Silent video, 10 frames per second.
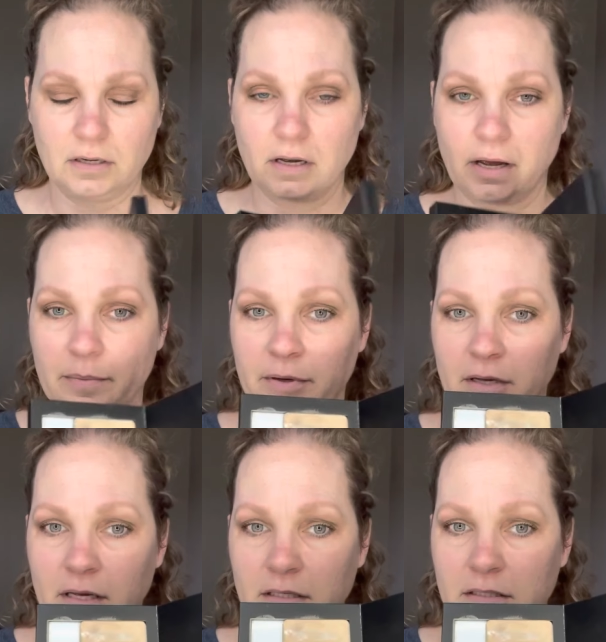I
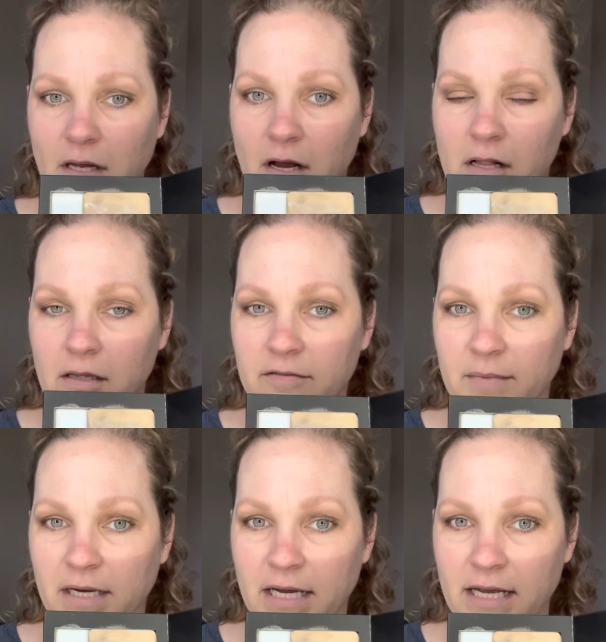put all of
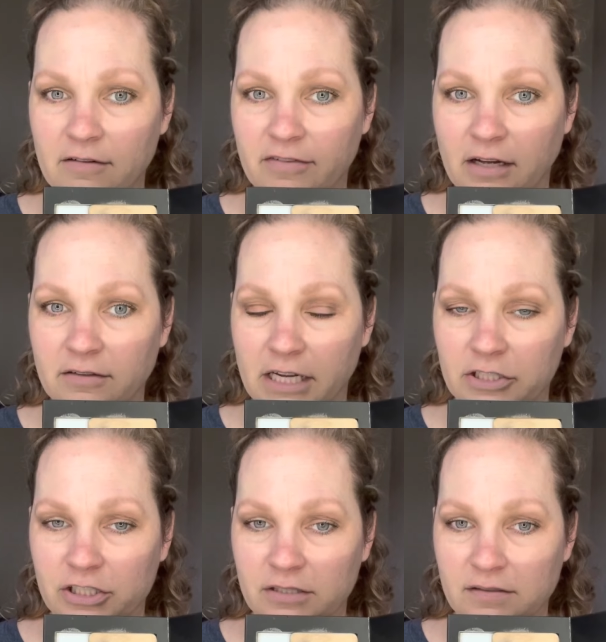my
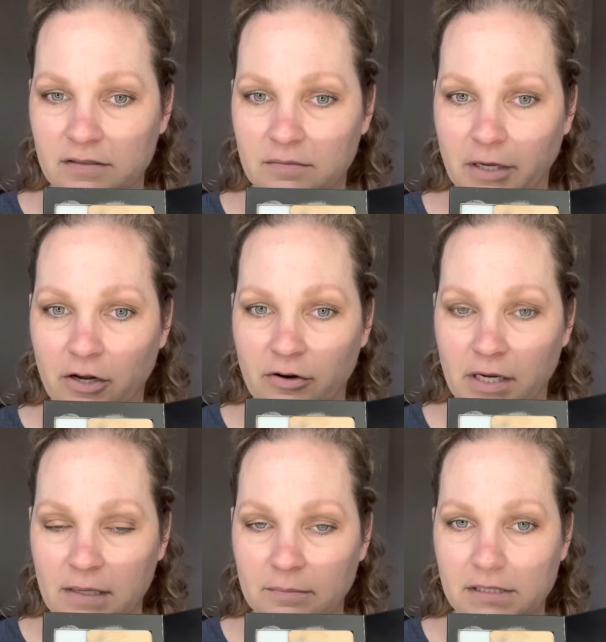foundations, my
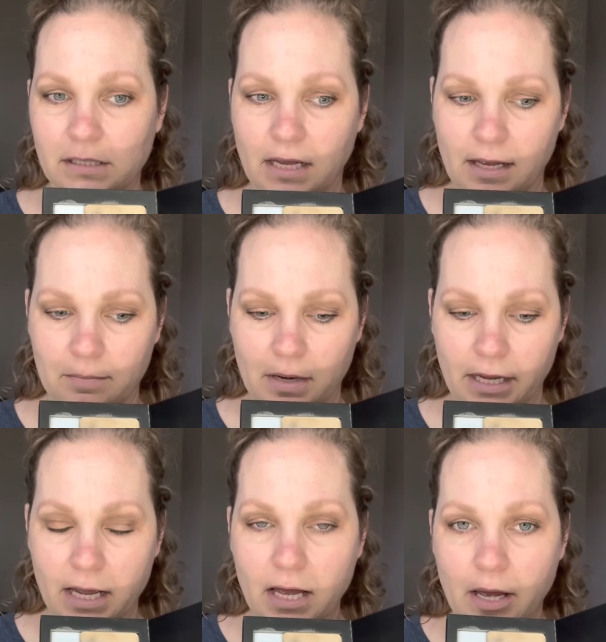creams, and
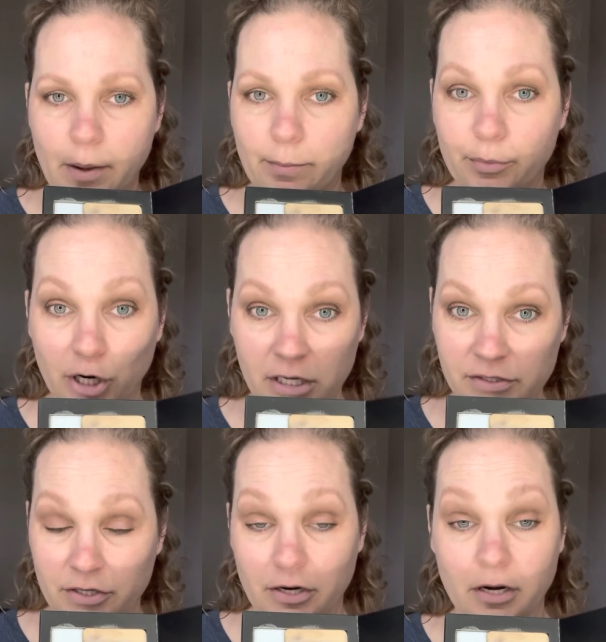my
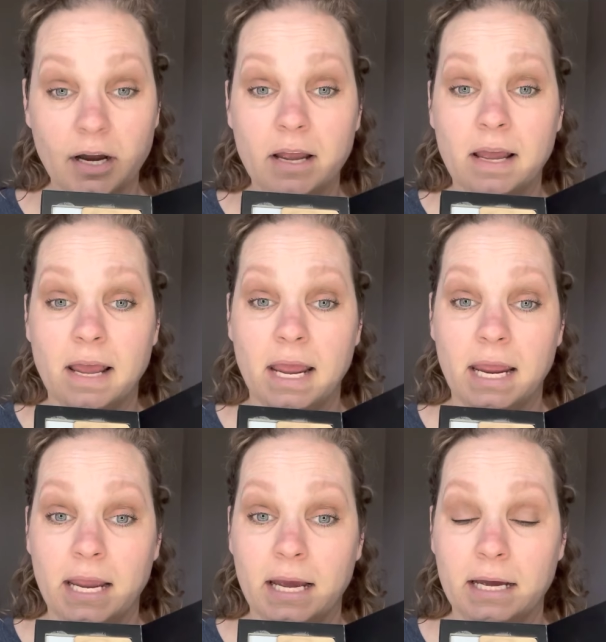bronzer
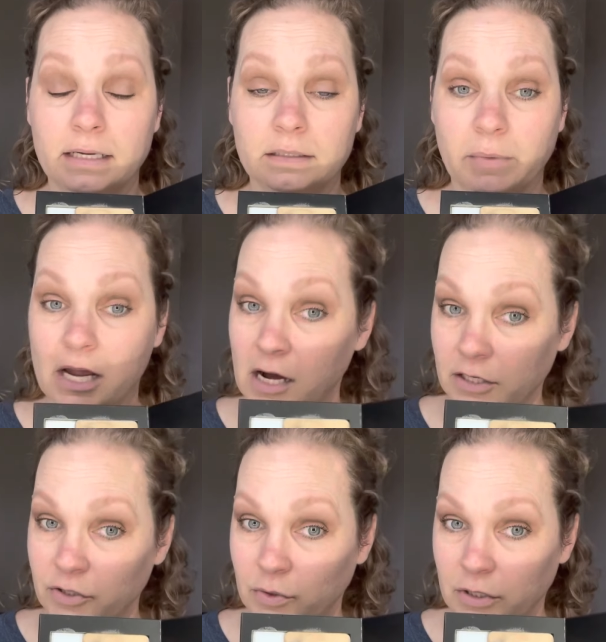and my
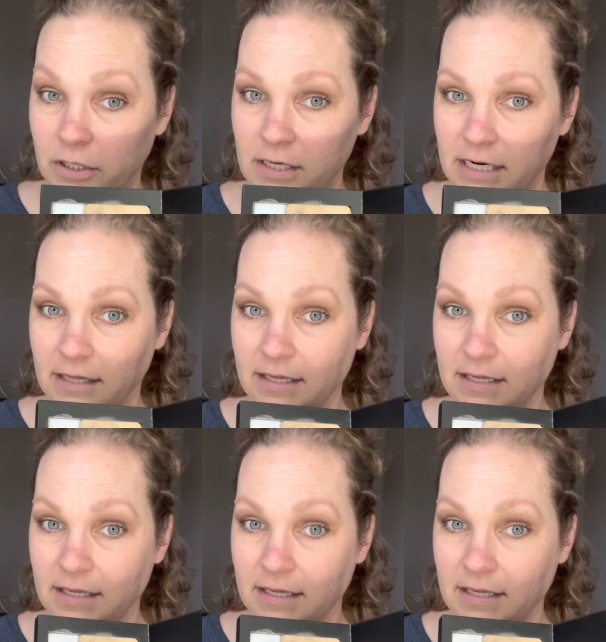contour in the